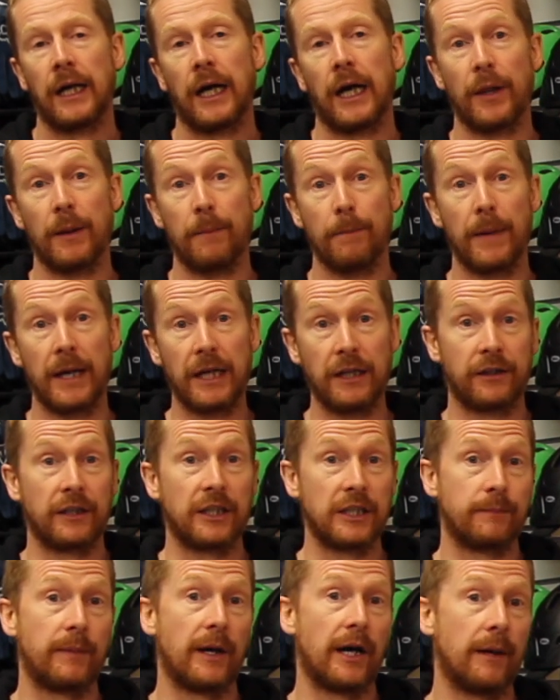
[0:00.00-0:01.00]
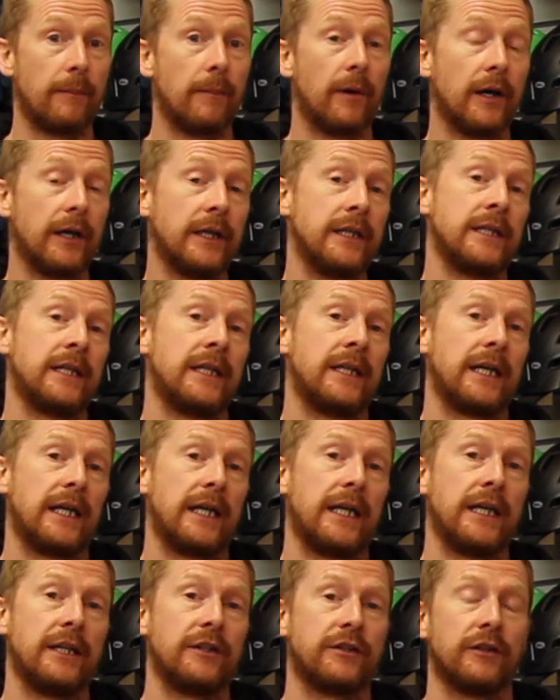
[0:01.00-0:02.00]
But the main thing to bear in mind
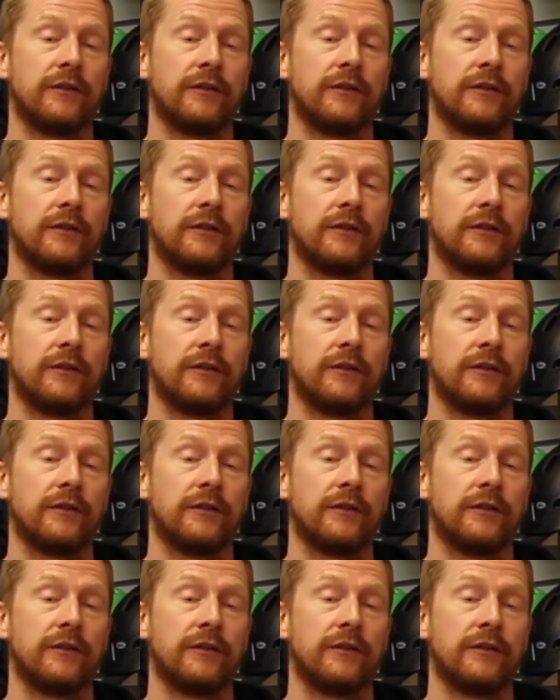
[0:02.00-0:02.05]
is